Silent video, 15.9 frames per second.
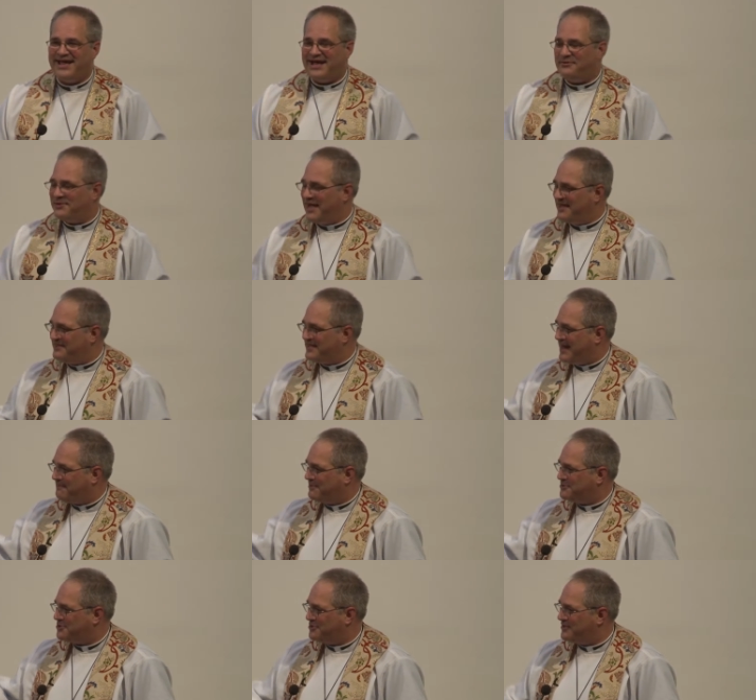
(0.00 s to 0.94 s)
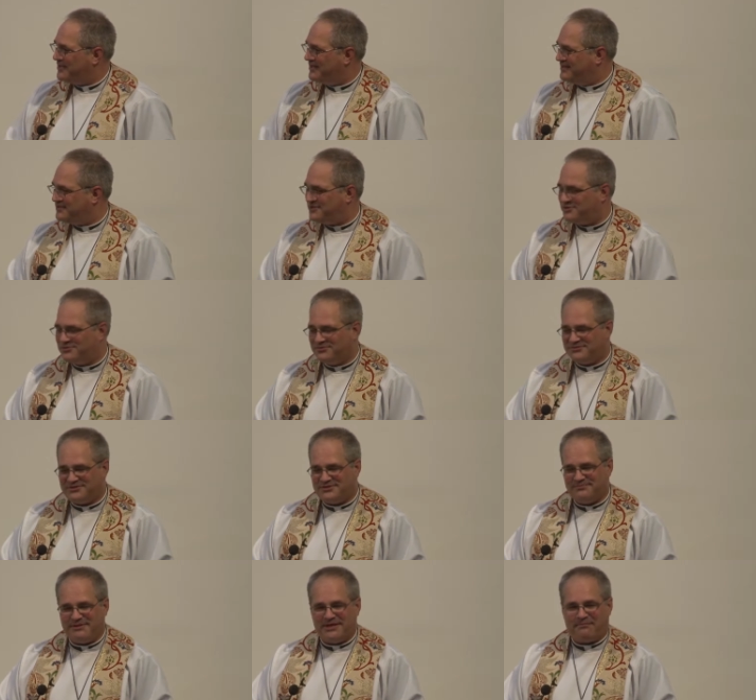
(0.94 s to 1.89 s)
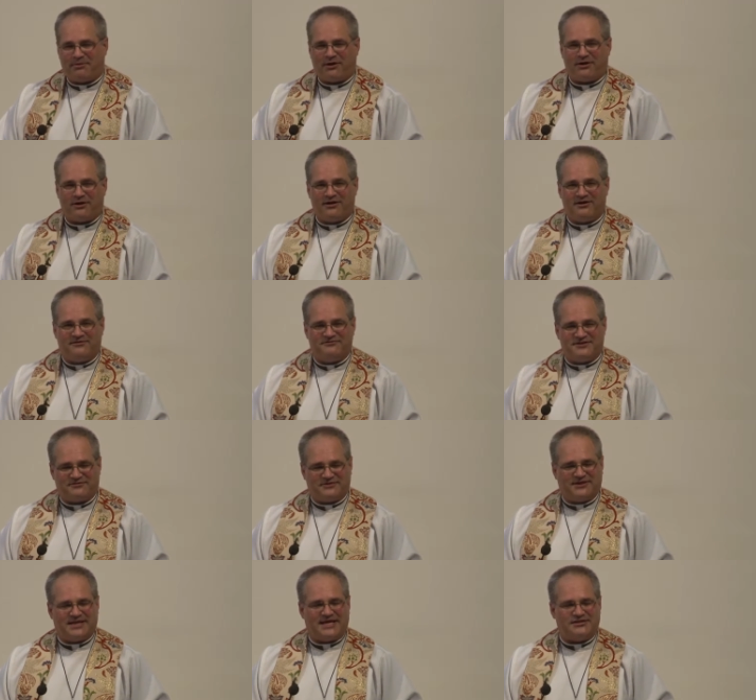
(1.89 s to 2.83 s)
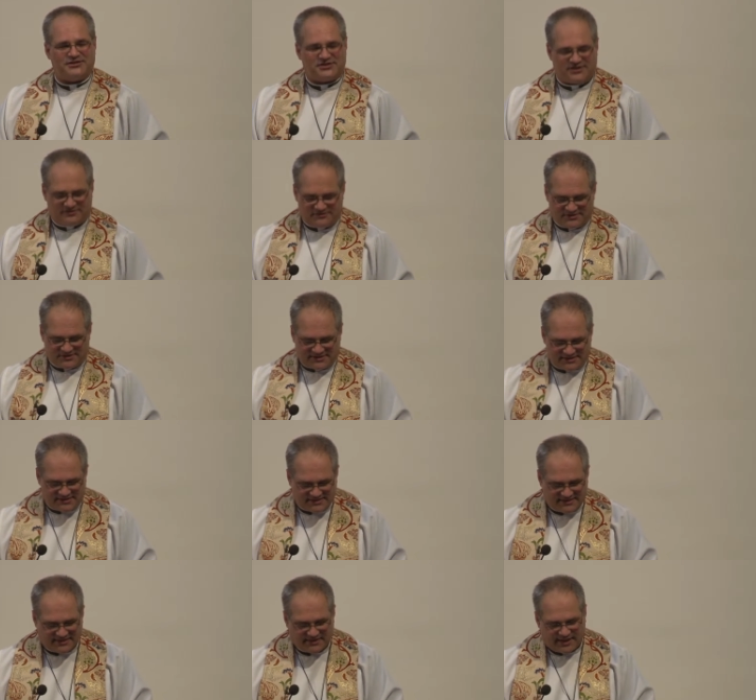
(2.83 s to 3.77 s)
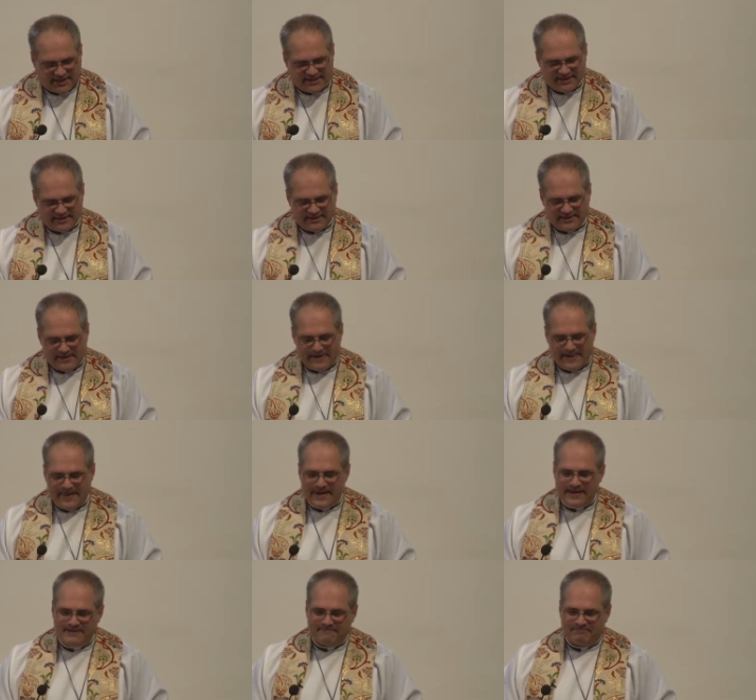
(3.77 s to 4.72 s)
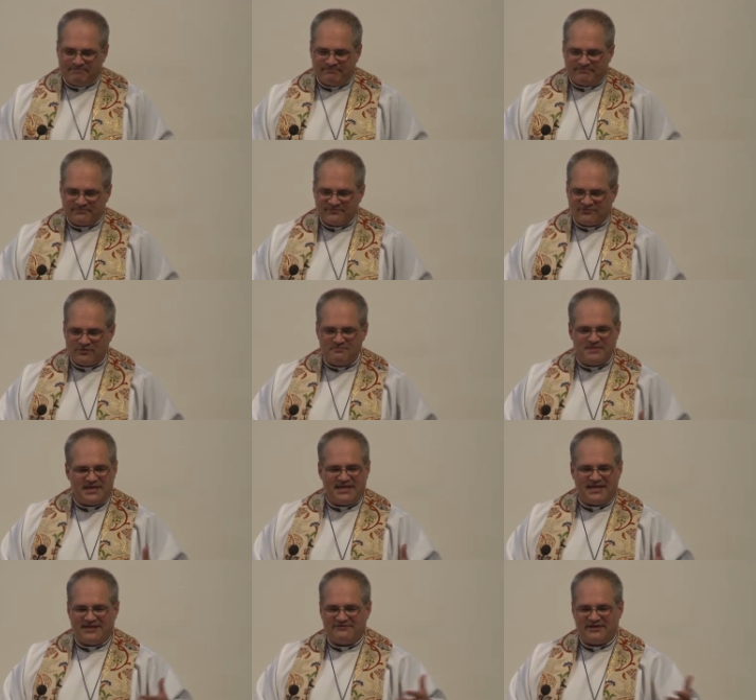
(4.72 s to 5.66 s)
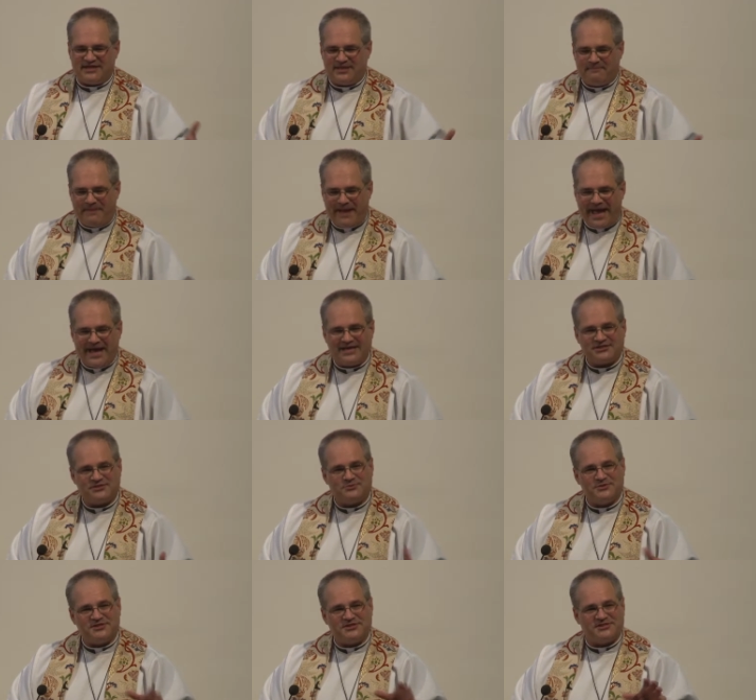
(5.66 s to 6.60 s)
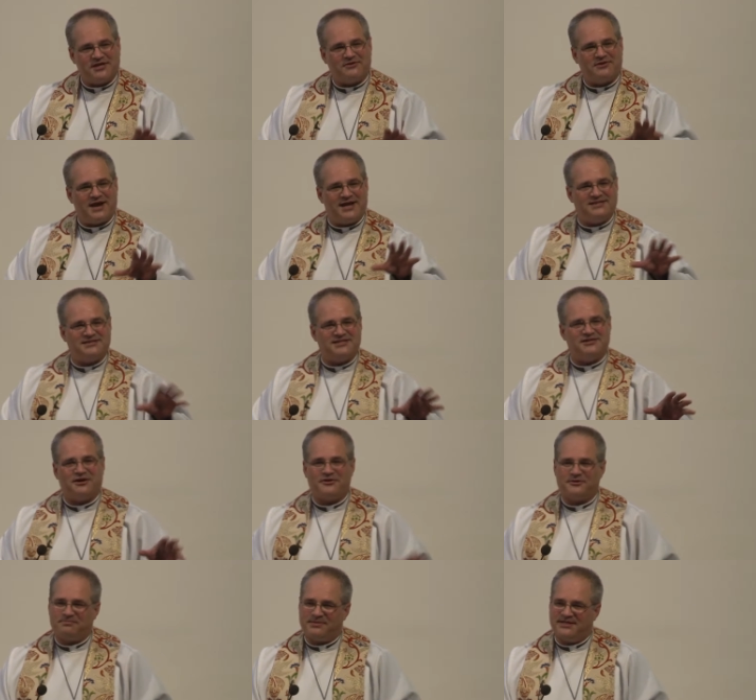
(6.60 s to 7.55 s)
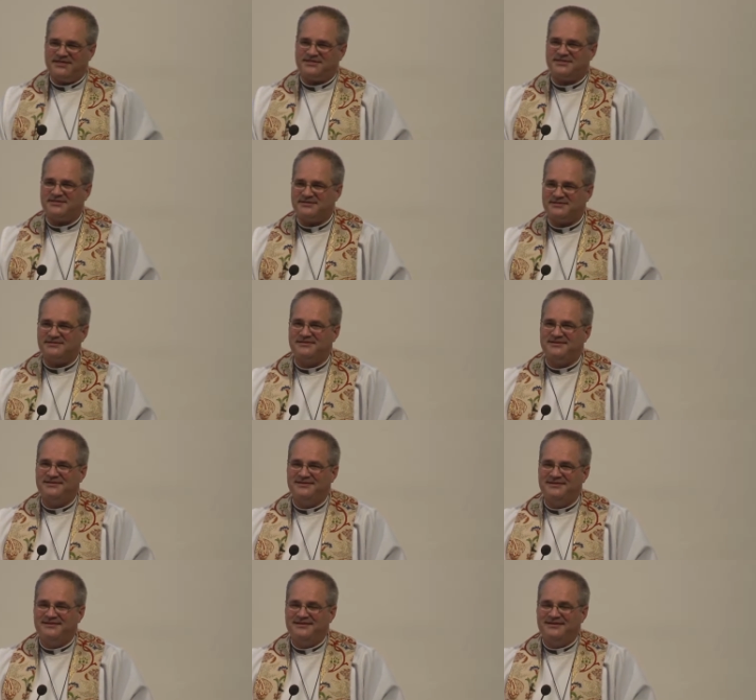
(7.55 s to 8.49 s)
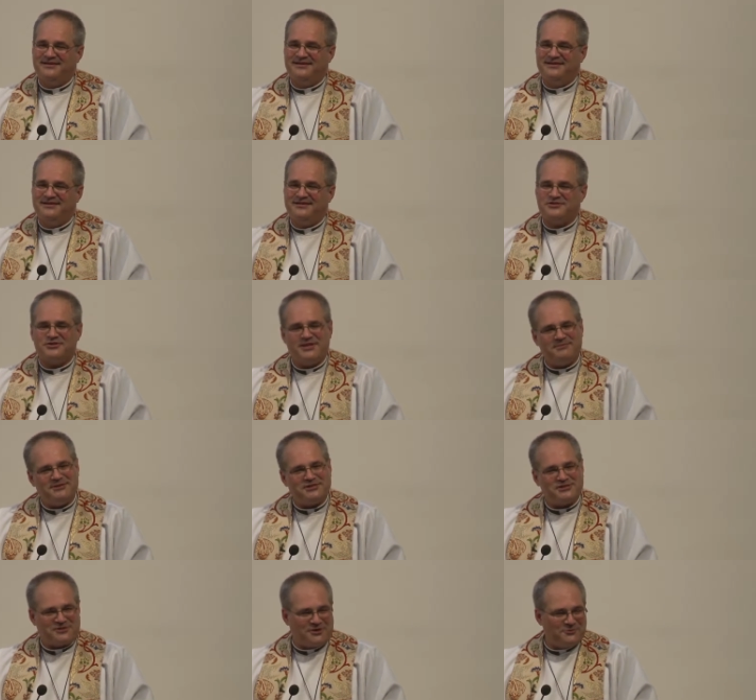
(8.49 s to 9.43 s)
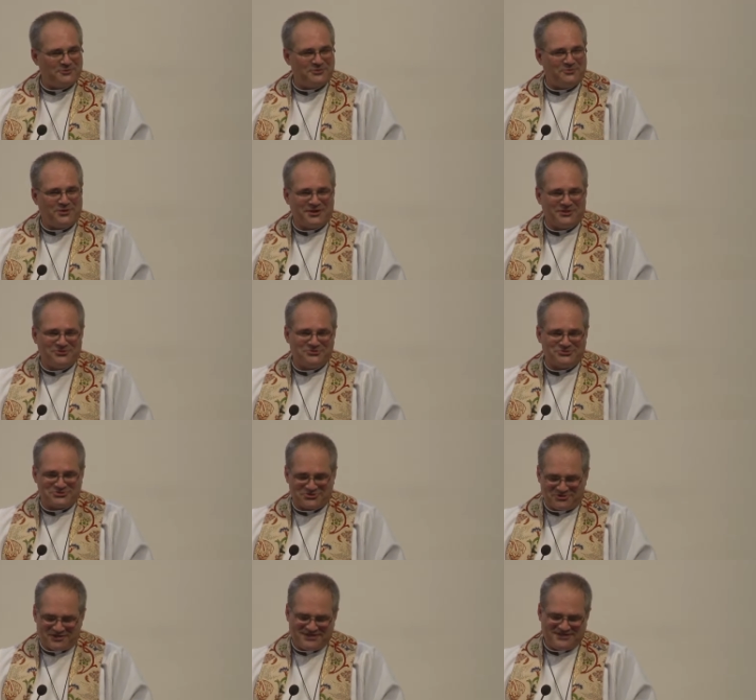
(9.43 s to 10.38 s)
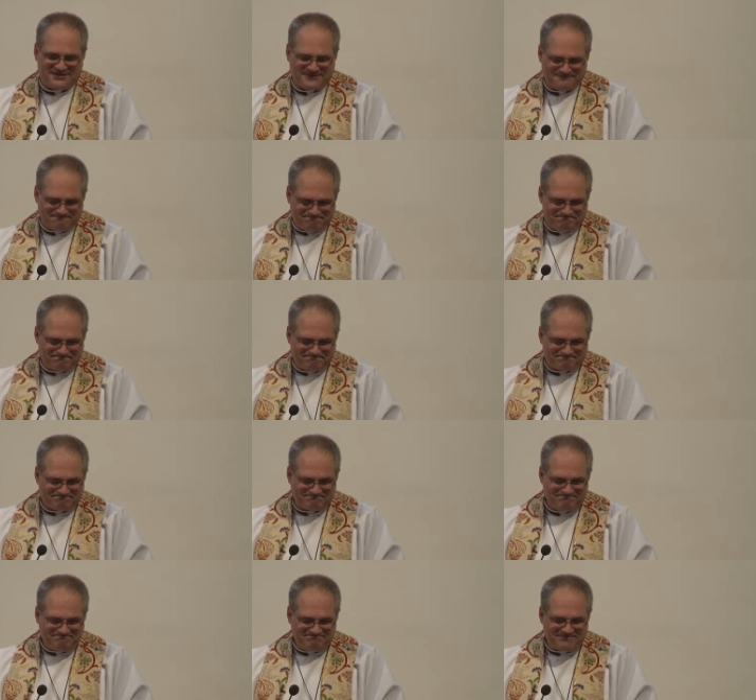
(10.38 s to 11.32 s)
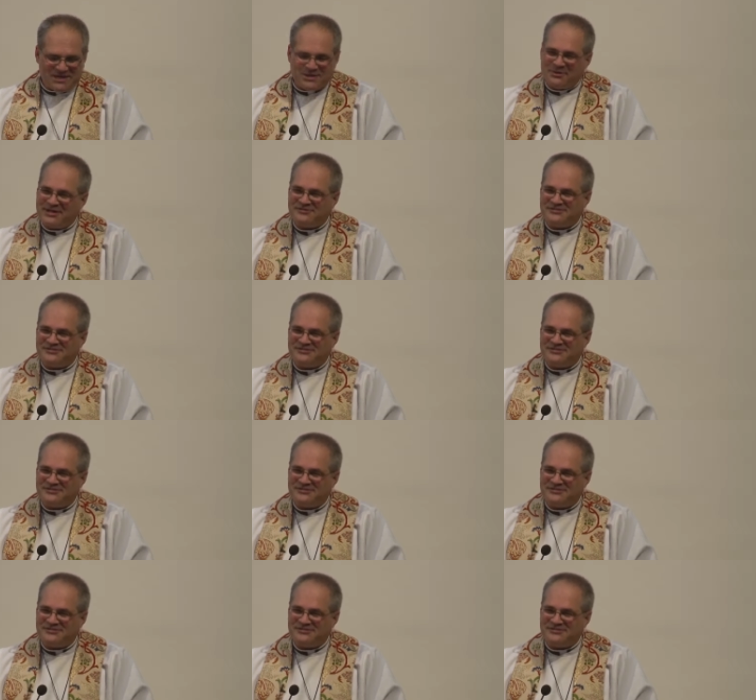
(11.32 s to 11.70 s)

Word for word: and we had the opportunity to, to be a part of different Lenten services and the like. For me, even in the past, with sunrise and other places. And so let me start with one of those stories. While I